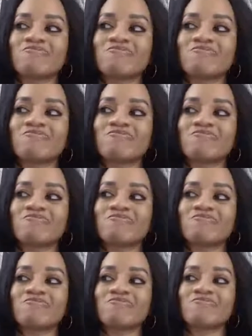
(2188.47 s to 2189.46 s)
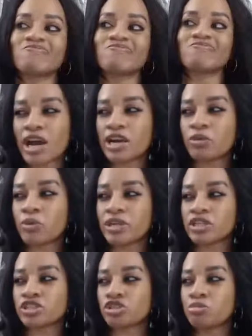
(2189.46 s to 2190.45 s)
let's go and try to win
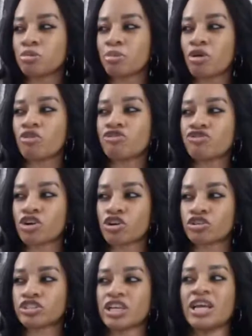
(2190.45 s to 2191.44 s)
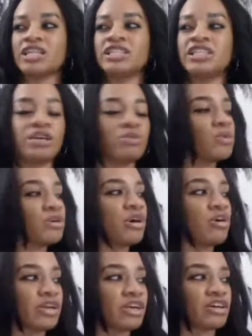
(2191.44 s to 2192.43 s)
the Super Bowl first. Then we'll go
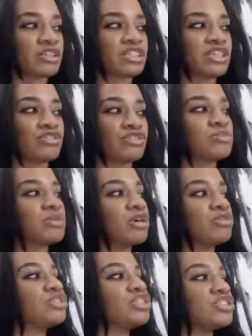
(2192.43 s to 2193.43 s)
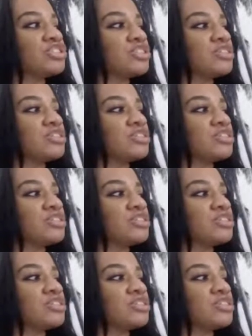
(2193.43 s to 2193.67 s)
get ourselves some coaches.